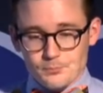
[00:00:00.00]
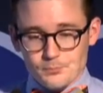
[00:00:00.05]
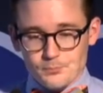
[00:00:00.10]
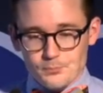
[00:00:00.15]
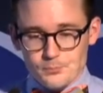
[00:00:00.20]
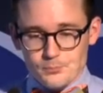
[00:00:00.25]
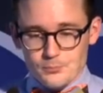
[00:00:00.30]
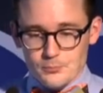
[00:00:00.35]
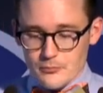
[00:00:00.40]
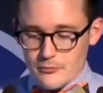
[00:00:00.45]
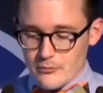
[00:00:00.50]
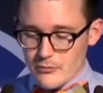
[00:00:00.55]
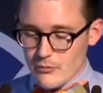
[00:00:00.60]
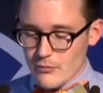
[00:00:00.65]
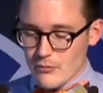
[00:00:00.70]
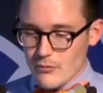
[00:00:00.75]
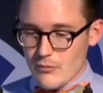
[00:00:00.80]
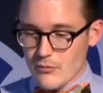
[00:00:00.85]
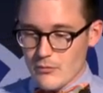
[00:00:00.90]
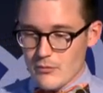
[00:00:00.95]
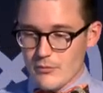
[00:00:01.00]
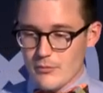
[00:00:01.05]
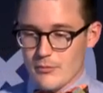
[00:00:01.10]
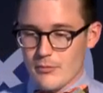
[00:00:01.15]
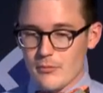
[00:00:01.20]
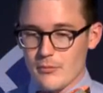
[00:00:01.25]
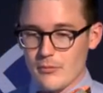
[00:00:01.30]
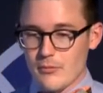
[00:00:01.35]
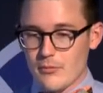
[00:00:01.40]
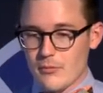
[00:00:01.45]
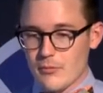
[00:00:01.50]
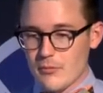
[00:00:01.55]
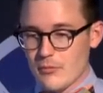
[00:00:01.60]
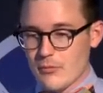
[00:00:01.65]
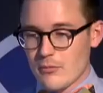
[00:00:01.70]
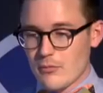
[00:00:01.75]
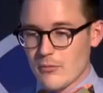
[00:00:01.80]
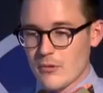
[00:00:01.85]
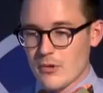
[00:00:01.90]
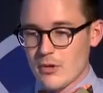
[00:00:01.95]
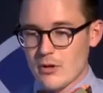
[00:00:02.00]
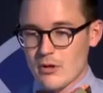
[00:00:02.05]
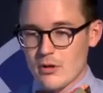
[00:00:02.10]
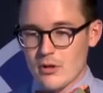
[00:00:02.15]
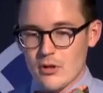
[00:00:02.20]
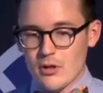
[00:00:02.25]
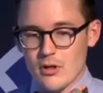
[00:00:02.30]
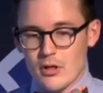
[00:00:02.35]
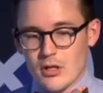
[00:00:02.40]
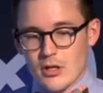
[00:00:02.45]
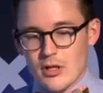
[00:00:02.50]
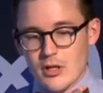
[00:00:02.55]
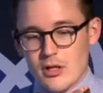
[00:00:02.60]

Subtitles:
(no one is talking)